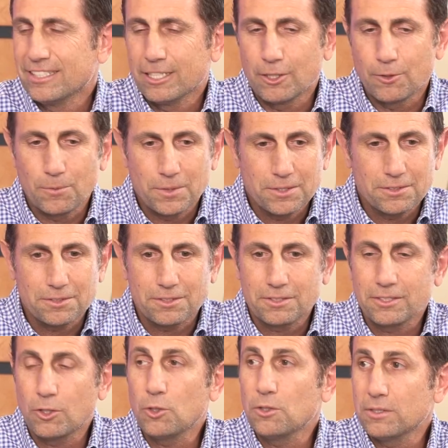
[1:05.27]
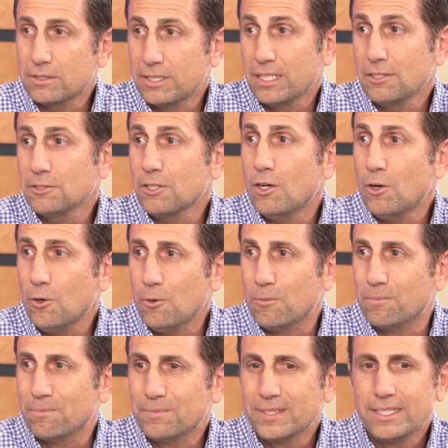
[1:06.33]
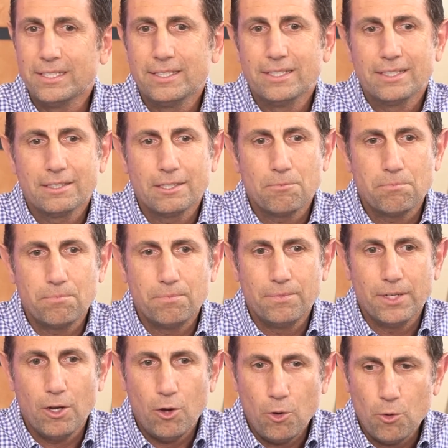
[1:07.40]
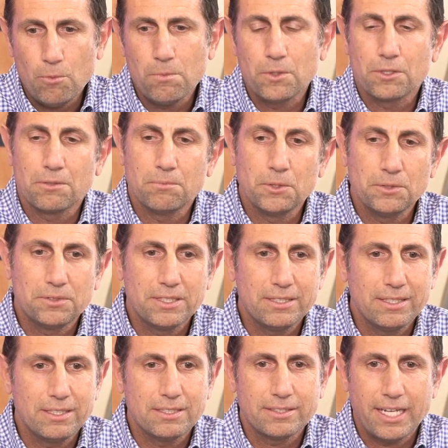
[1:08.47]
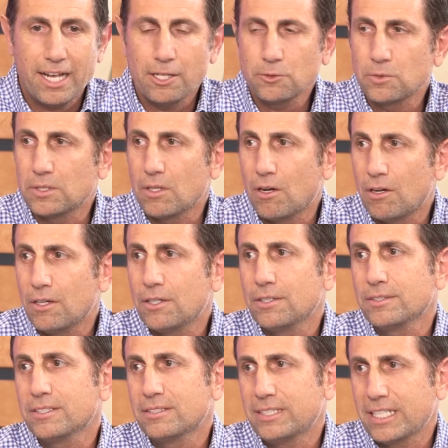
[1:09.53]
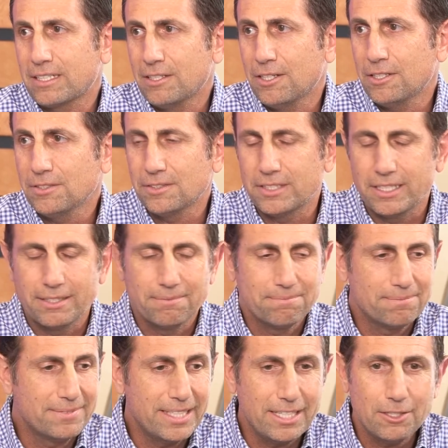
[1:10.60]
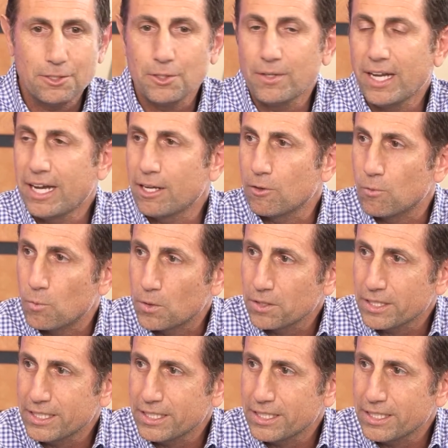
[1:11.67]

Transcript: a realtor so, sells a home. The, the homeowner moves into this house with all this technology. They don't know how to work